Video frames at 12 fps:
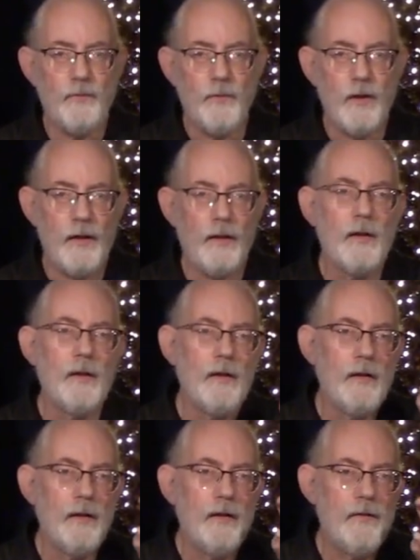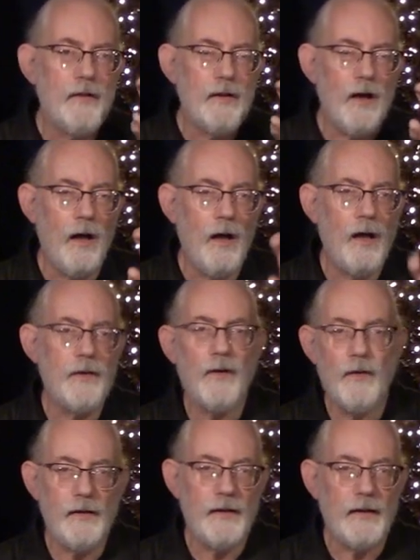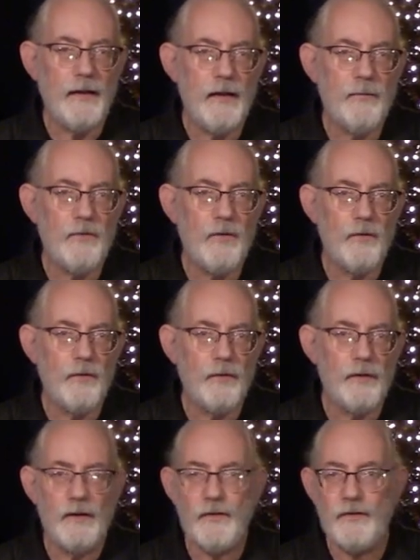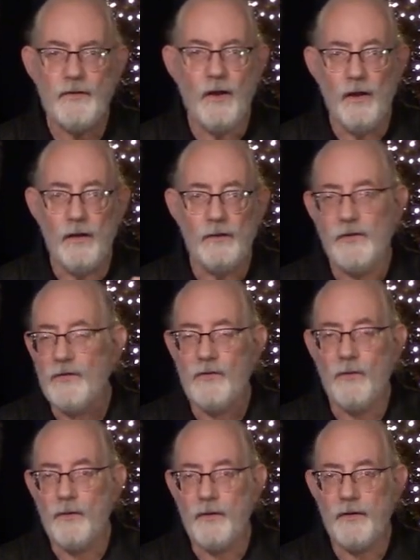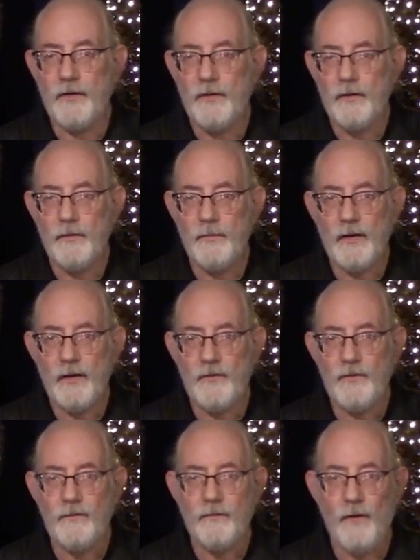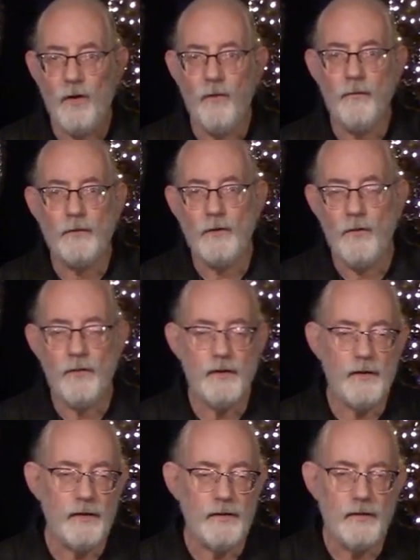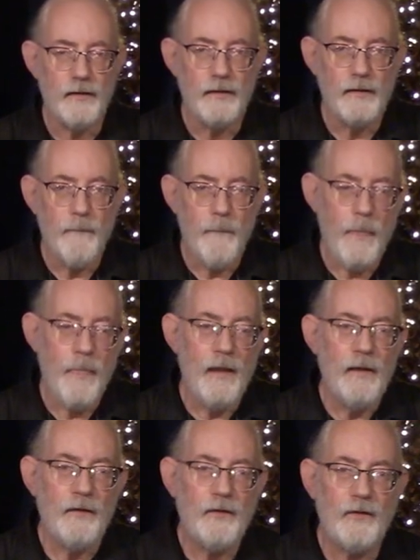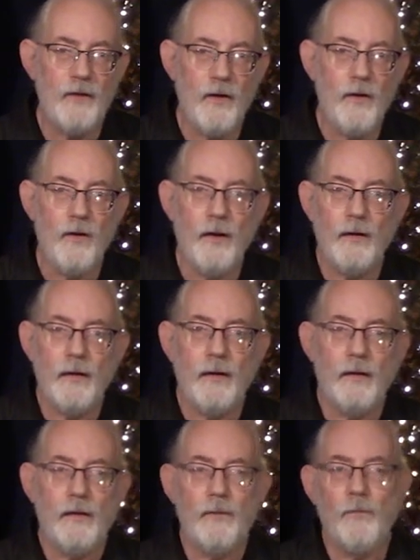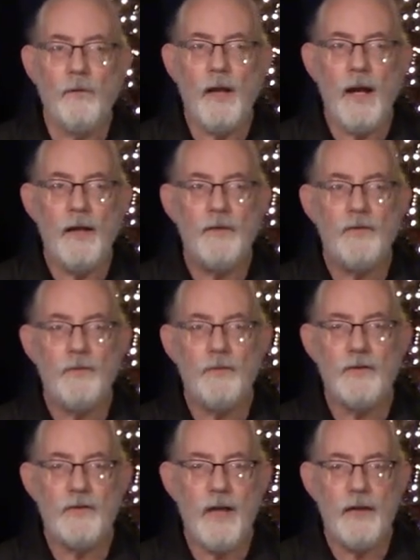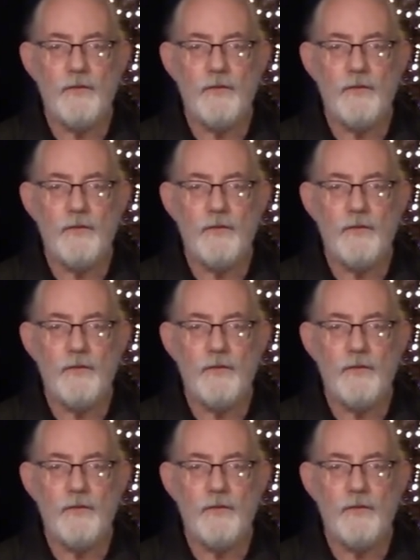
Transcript: where the audio on the camcorder isn't all distorted because you've overloaded it. So what I do is I